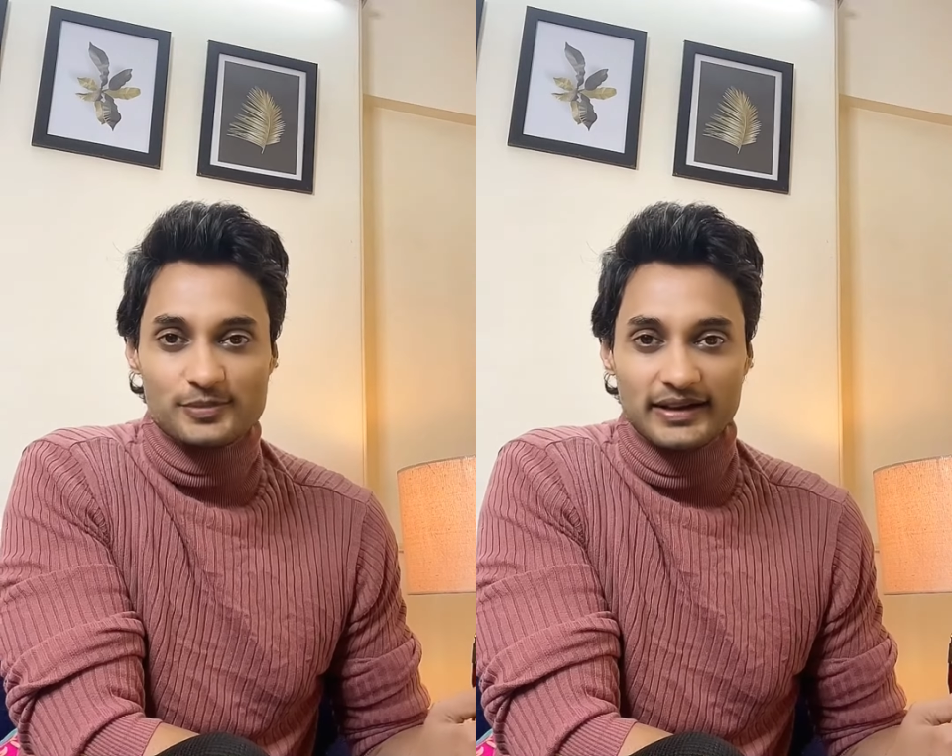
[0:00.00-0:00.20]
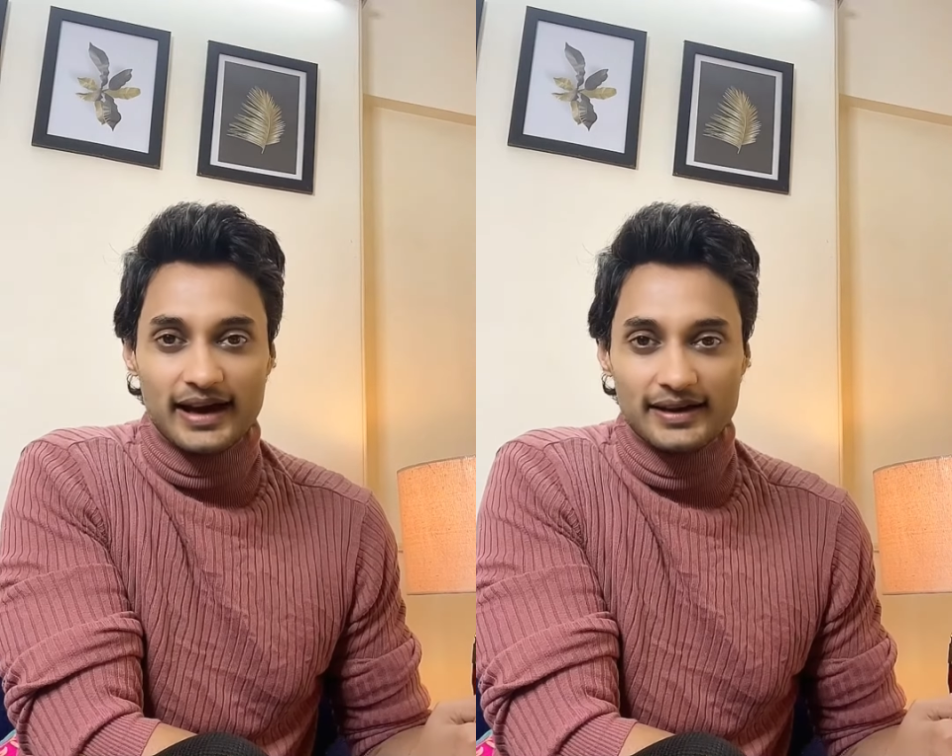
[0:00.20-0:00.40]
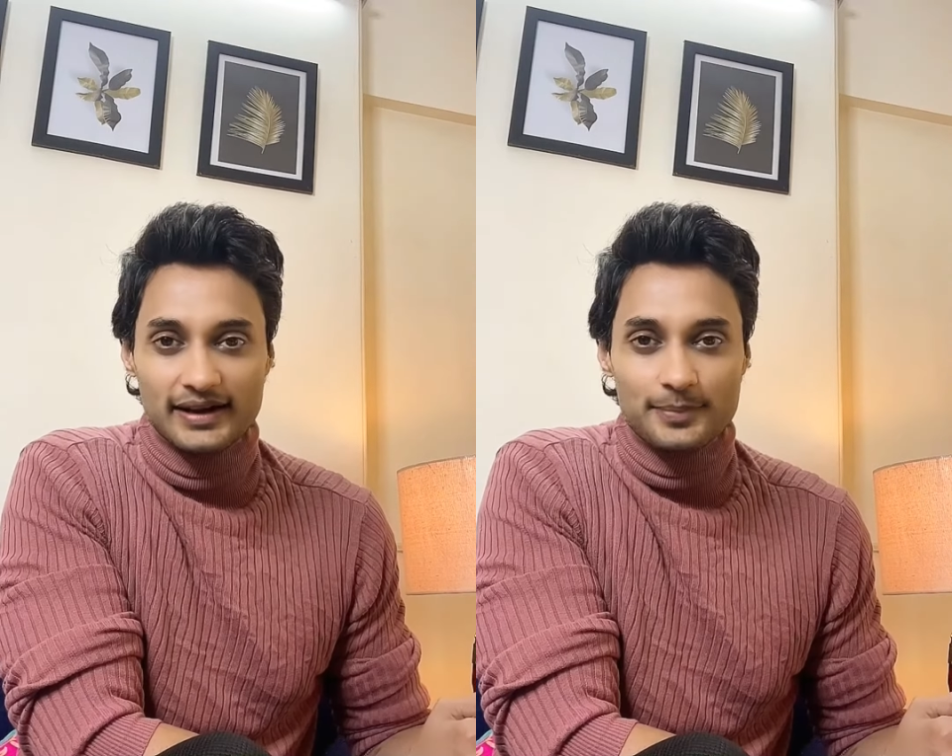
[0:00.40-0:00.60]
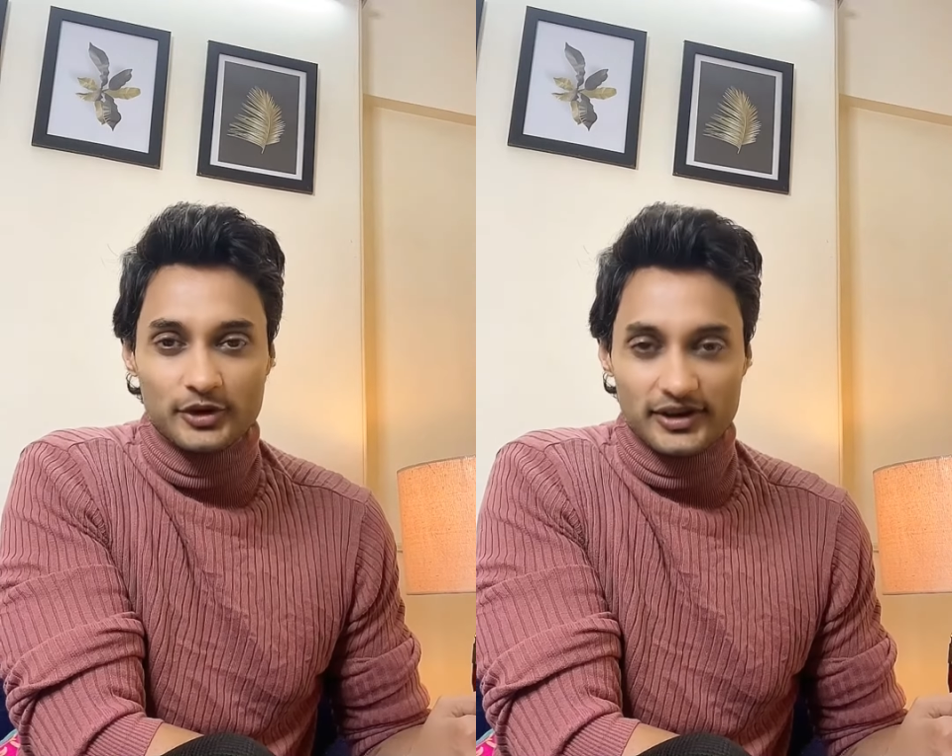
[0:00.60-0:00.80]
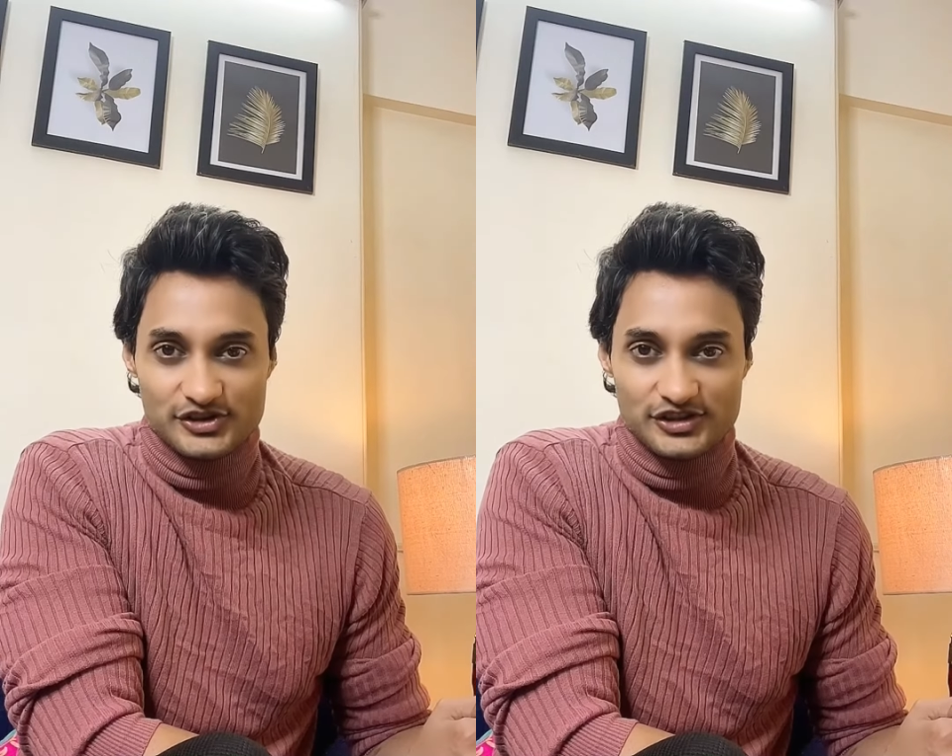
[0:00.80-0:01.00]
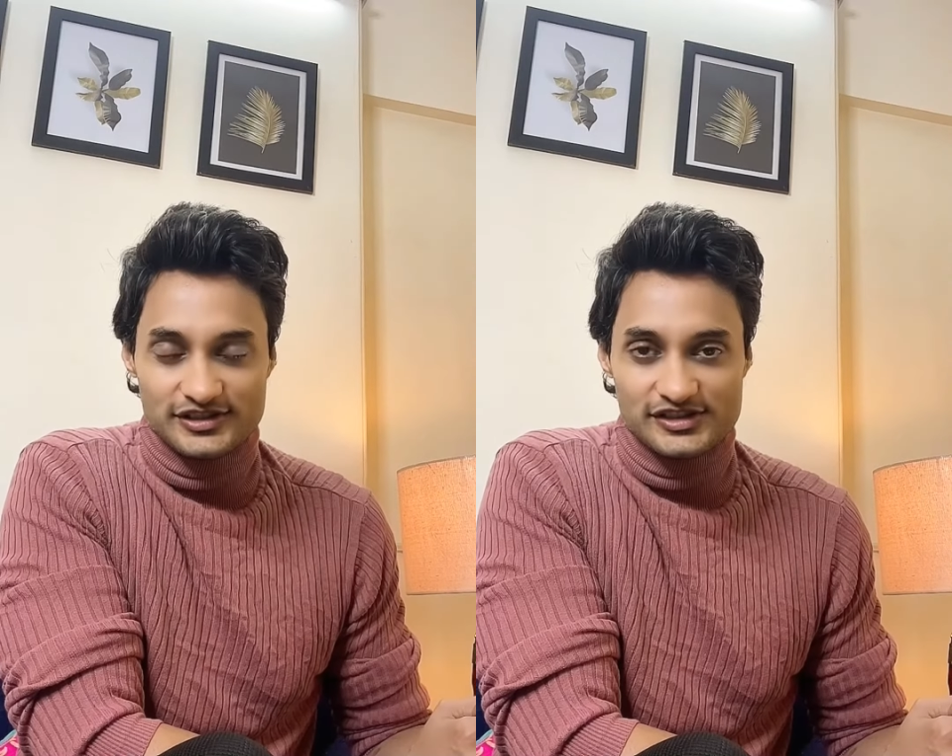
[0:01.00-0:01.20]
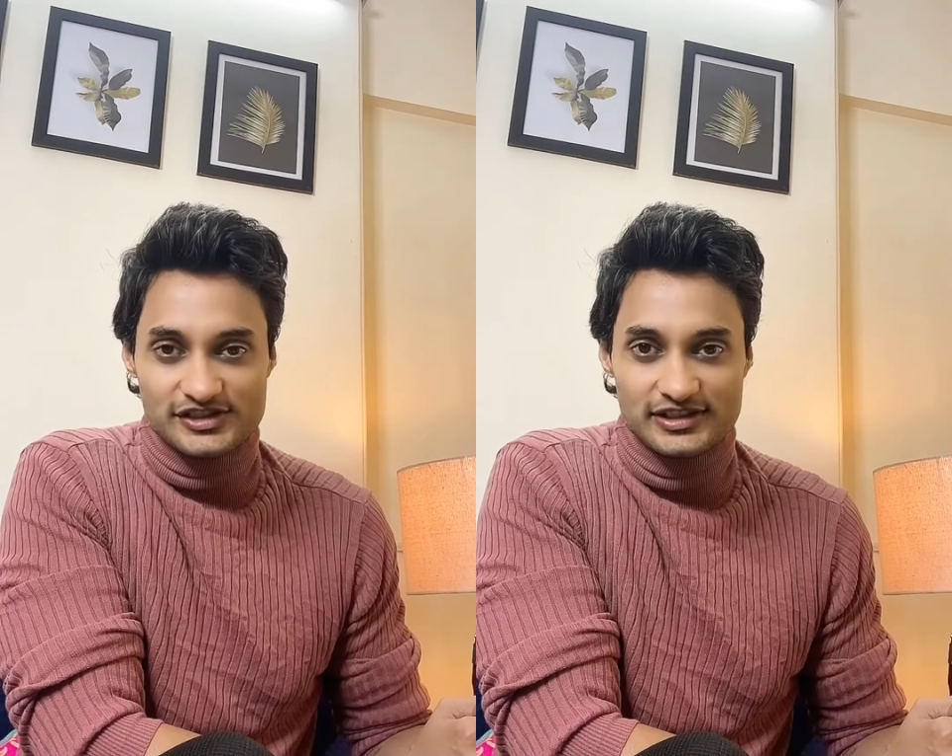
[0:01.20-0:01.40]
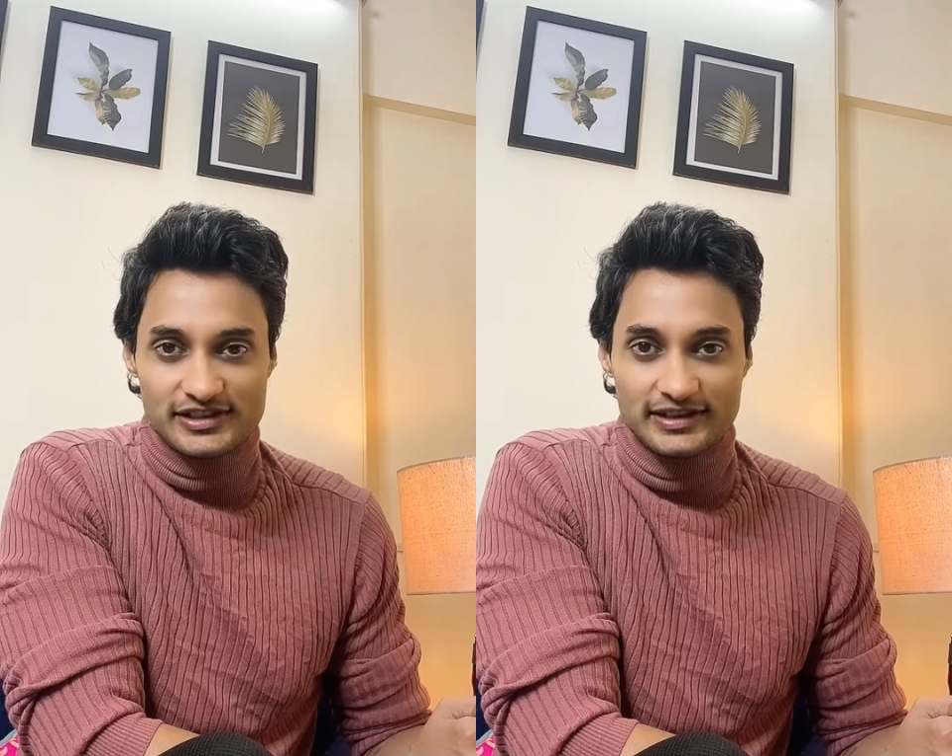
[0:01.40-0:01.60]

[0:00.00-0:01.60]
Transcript: by RR Productions.